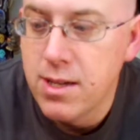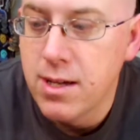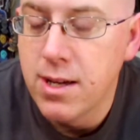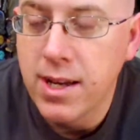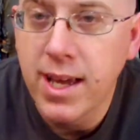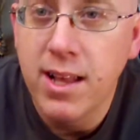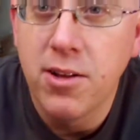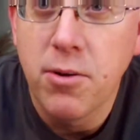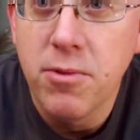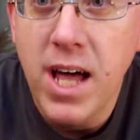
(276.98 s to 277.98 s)
And they got a
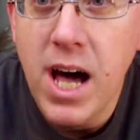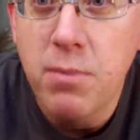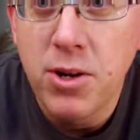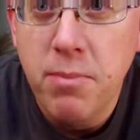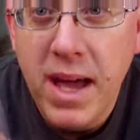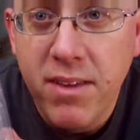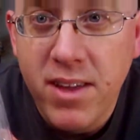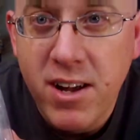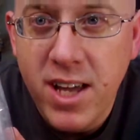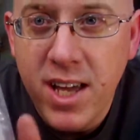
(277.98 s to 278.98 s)
little knob on the back of their
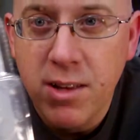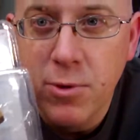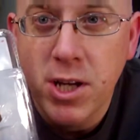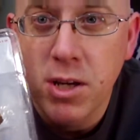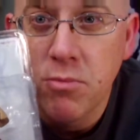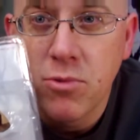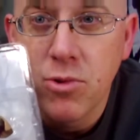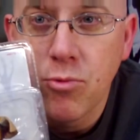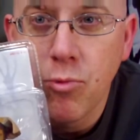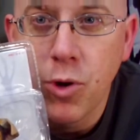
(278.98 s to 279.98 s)
head where you can
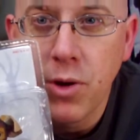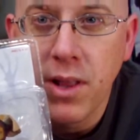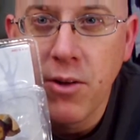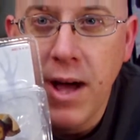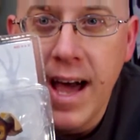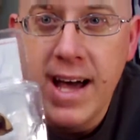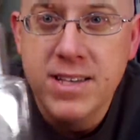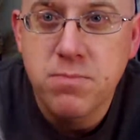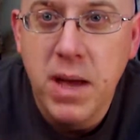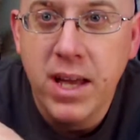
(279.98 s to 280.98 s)
roll their little
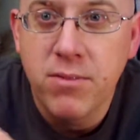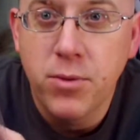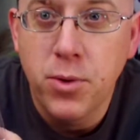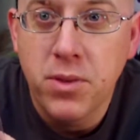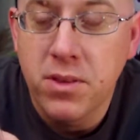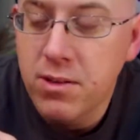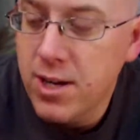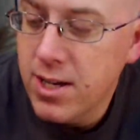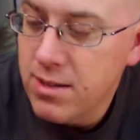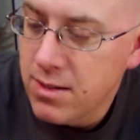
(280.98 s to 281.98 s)
eyes back and forth in their
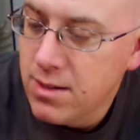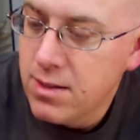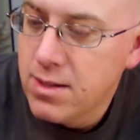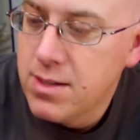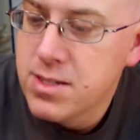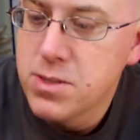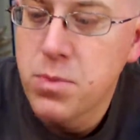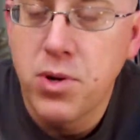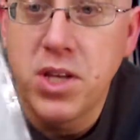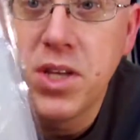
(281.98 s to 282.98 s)
head. It's
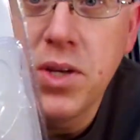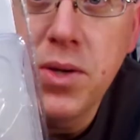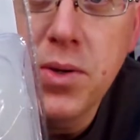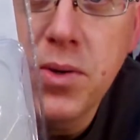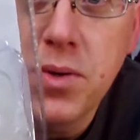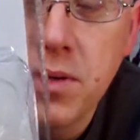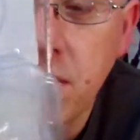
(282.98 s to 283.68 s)
pretty cool.